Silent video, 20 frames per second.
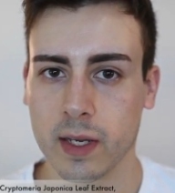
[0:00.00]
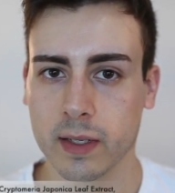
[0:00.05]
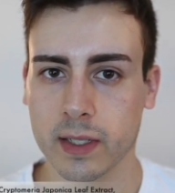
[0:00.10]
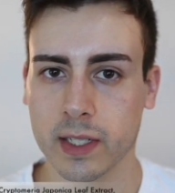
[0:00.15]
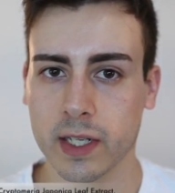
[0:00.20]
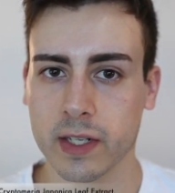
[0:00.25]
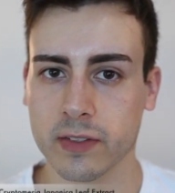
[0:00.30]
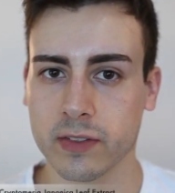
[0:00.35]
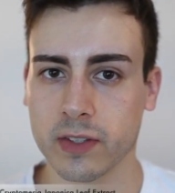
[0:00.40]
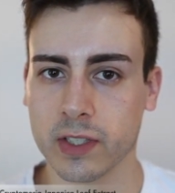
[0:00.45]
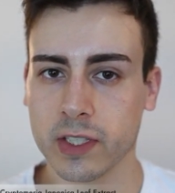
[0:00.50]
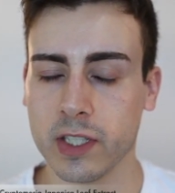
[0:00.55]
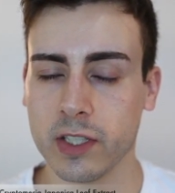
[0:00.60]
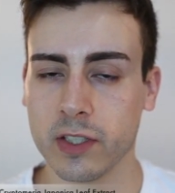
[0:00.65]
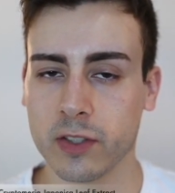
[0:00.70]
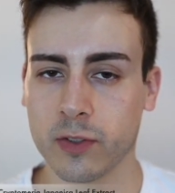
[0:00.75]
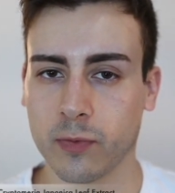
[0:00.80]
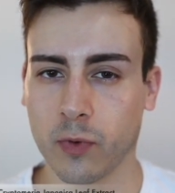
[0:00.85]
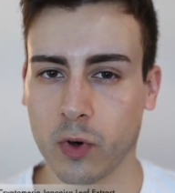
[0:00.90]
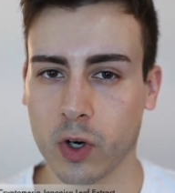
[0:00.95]
because the
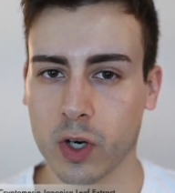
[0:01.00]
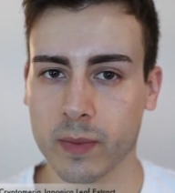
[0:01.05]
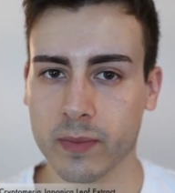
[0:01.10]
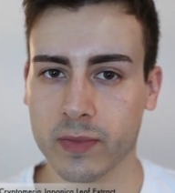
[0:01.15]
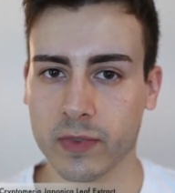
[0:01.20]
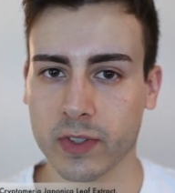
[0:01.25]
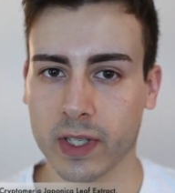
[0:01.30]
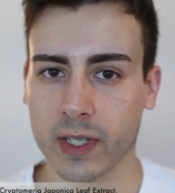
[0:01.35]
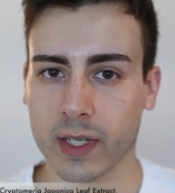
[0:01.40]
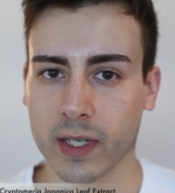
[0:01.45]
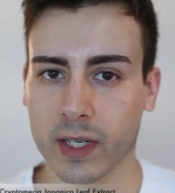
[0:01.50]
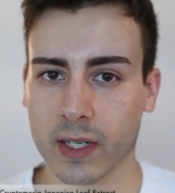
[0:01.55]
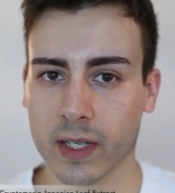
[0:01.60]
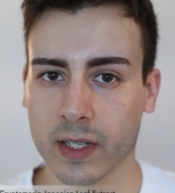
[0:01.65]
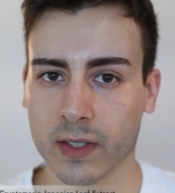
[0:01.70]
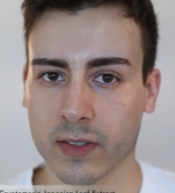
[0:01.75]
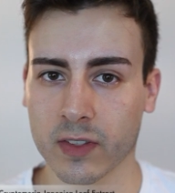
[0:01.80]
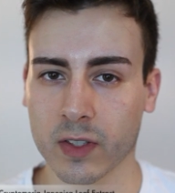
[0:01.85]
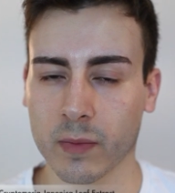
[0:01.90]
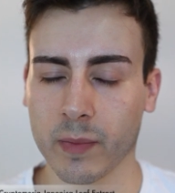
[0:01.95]
yeast forms a
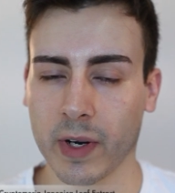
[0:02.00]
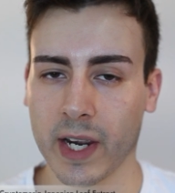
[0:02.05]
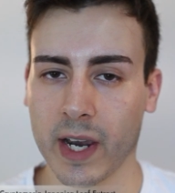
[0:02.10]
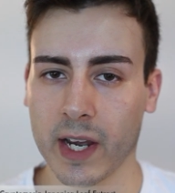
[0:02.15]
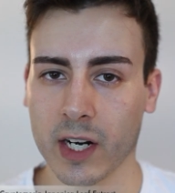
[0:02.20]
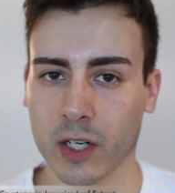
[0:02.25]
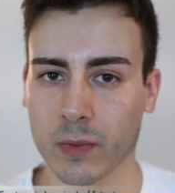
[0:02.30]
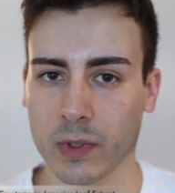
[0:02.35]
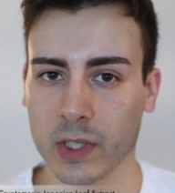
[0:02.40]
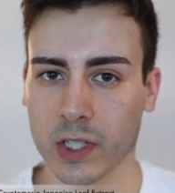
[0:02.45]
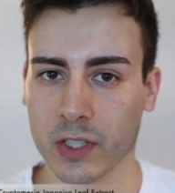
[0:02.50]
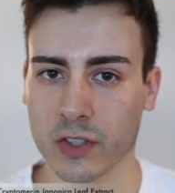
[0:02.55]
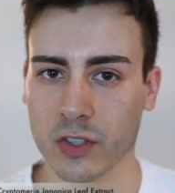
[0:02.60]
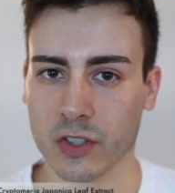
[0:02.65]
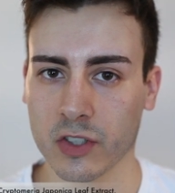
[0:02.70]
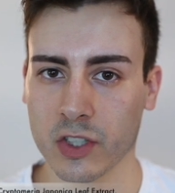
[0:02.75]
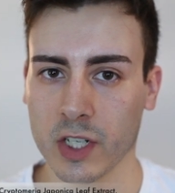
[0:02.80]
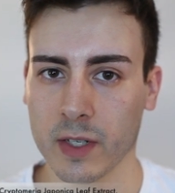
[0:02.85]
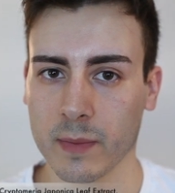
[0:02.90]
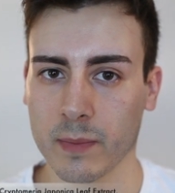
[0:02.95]
symbiotic
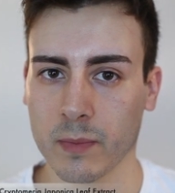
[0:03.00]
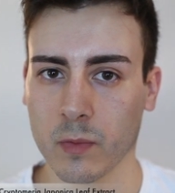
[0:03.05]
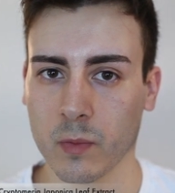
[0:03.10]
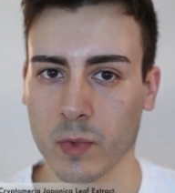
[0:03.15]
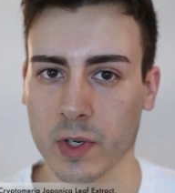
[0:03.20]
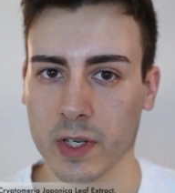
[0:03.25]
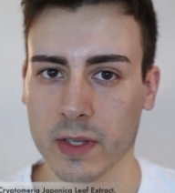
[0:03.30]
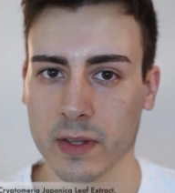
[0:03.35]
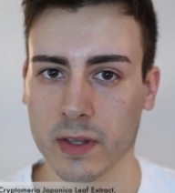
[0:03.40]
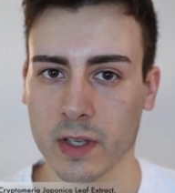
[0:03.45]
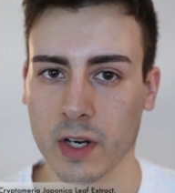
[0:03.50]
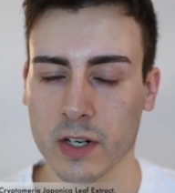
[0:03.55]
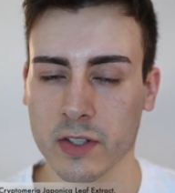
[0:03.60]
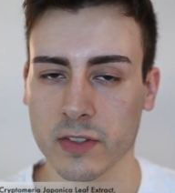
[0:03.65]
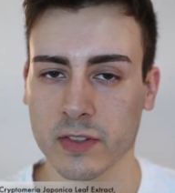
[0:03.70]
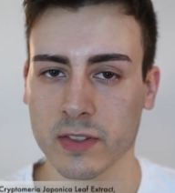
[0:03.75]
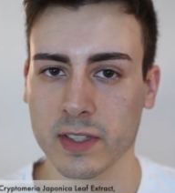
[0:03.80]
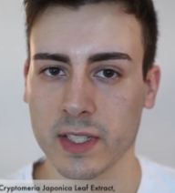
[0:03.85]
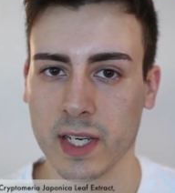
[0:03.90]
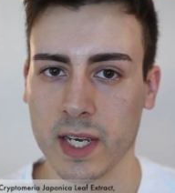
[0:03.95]
relationship with our
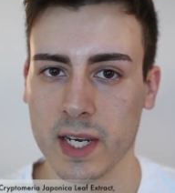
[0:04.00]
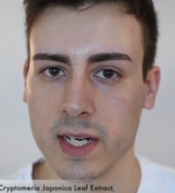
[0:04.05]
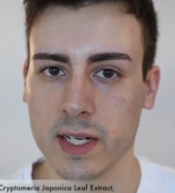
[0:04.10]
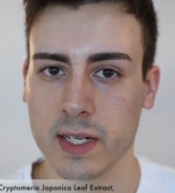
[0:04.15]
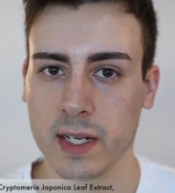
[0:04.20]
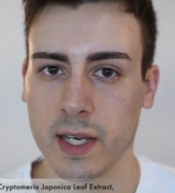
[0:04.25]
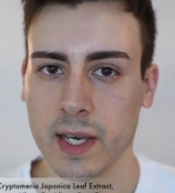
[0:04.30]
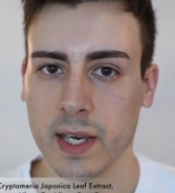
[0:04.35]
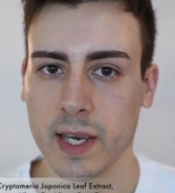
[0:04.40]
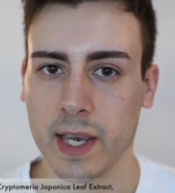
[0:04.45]
skin